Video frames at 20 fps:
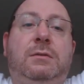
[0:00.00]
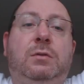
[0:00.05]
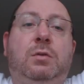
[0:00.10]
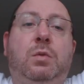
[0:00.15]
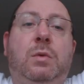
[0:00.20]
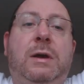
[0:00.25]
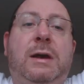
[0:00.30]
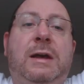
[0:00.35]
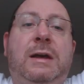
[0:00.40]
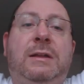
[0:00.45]

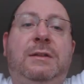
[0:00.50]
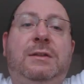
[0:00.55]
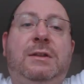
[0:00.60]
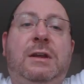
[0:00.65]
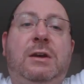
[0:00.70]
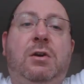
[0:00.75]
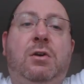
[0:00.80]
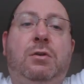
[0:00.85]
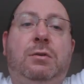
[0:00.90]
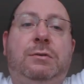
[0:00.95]
to where
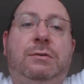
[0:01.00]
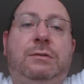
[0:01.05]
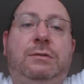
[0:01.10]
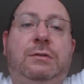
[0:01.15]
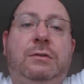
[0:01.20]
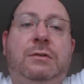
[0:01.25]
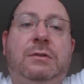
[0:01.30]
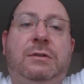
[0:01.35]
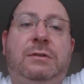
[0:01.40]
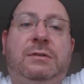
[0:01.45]
the
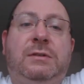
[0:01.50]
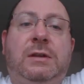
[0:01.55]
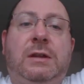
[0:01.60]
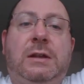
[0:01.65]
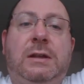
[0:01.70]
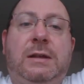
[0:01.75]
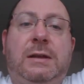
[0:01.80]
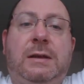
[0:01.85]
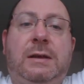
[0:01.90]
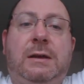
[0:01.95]
oxygen is
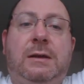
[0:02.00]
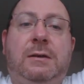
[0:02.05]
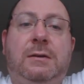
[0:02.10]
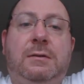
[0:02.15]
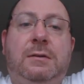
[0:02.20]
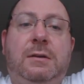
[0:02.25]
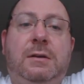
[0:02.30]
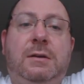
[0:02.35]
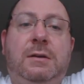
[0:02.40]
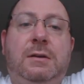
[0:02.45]
clear
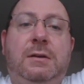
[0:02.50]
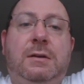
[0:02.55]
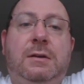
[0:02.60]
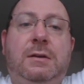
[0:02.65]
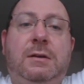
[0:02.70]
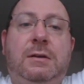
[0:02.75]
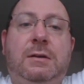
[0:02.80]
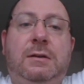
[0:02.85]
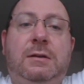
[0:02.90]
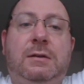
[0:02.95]

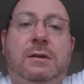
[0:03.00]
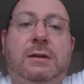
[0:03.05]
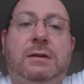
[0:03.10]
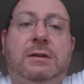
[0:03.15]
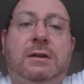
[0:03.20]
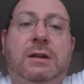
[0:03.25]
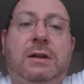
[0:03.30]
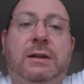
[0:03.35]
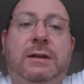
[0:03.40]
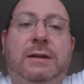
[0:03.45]

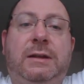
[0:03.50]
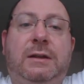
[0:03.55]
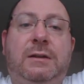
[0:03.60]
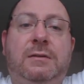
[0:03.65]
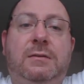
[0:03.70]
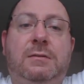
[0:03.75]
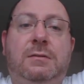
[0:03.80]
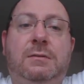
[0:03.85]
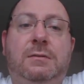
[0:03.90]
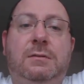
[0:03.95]
and
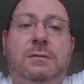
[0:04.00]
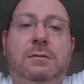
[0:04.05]
clean